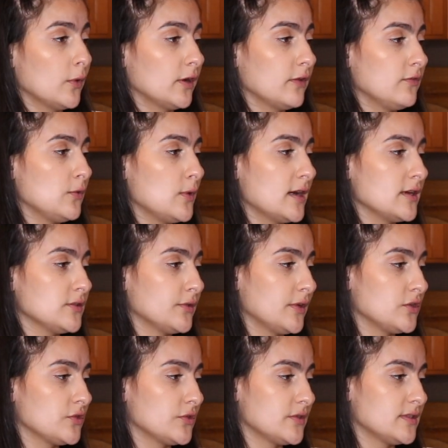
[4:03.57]
If you guys are
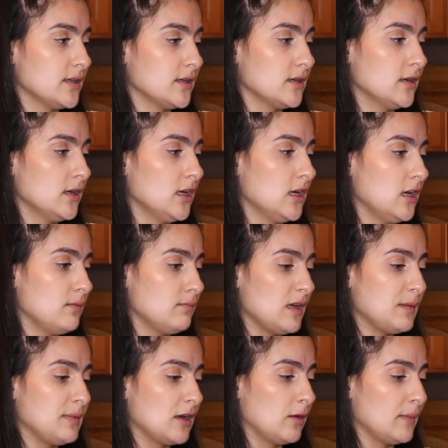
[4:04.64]
interested,
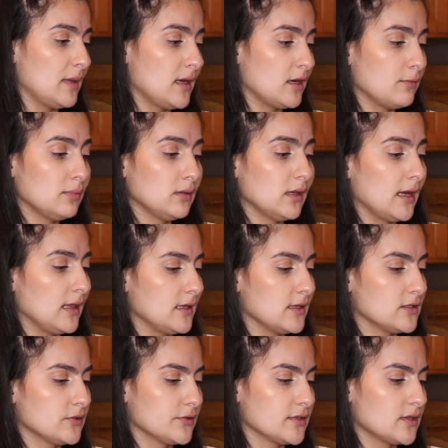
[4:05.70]
maybe I'll make a
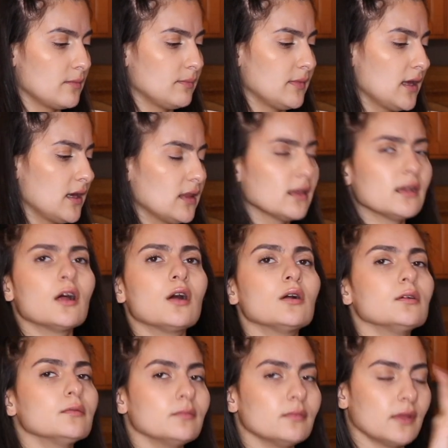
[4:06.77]
playlist or something and then
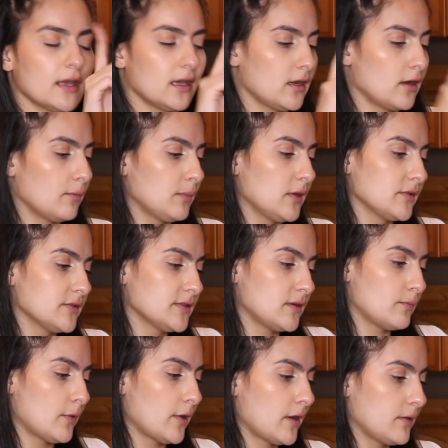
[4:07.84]
I'll link it up here
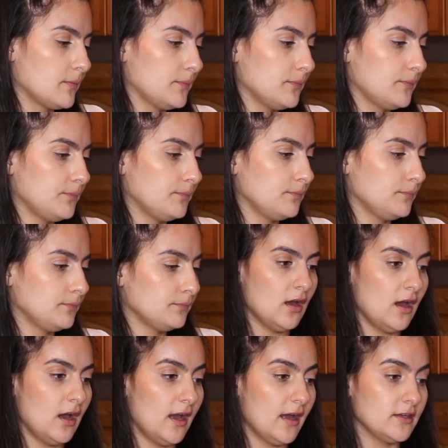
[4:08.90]
somewhere.
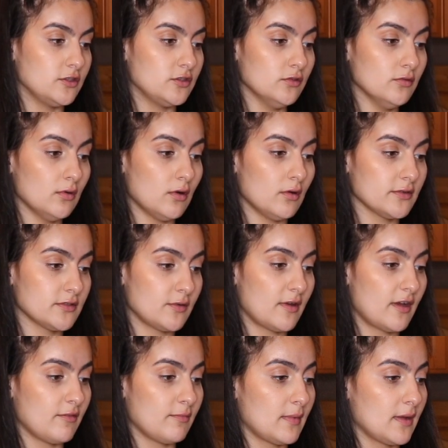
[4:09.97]
I do also
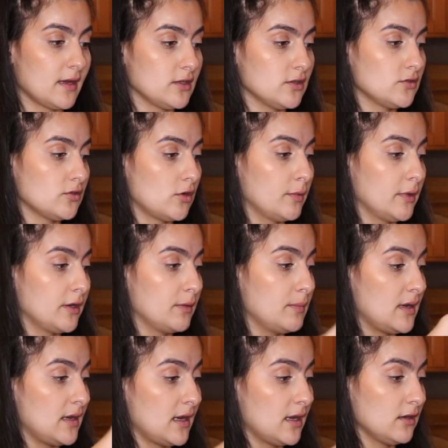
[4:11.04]
have my strawberry
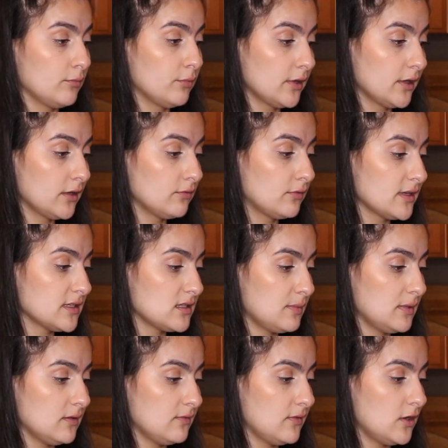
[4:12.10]
banana bread
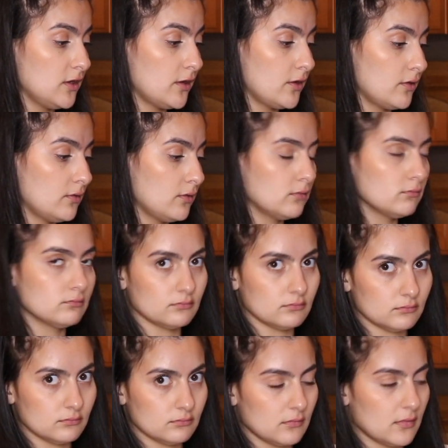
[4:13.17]
recipe video.
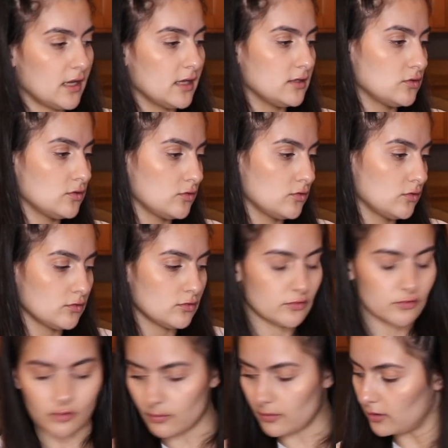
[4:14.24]
It's
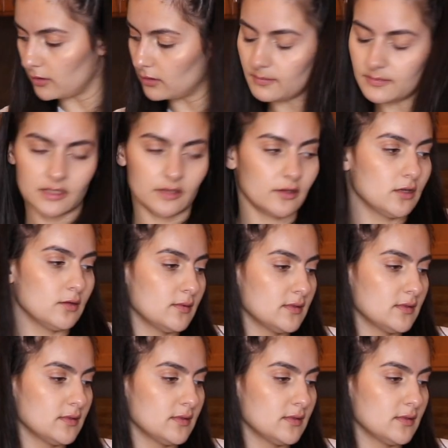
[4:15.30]
so good, I'm telling you.